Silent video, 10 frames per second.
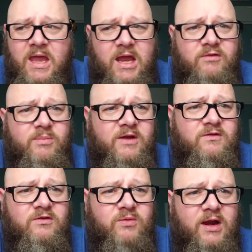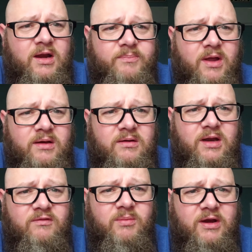Everybody's just right up on
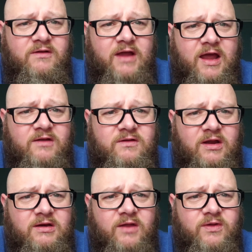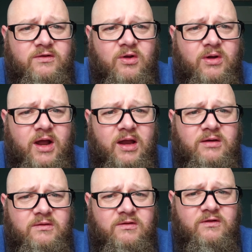everybody's ass, like nothing's going
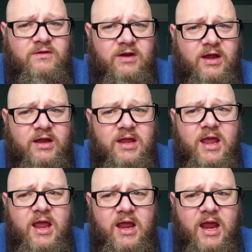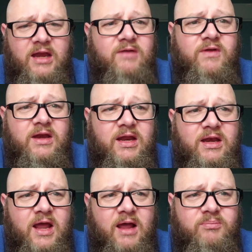on. Just and even
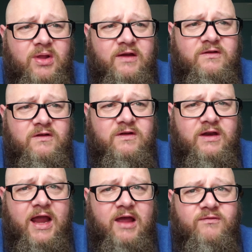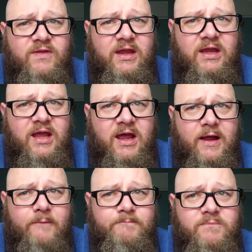in places that have
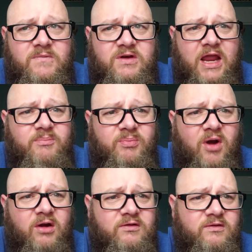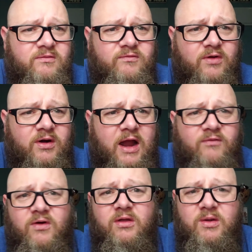the tape marks for how
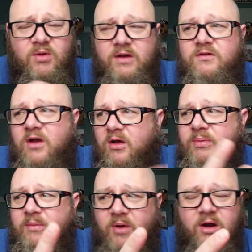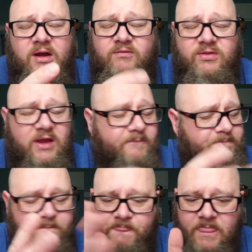far they want us to all be apart and everything,
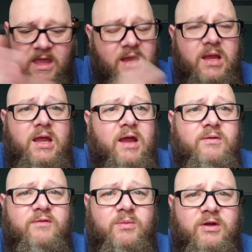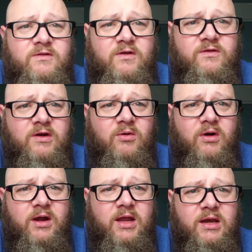everybody's just
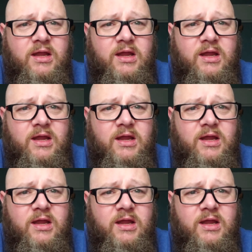ignoring it.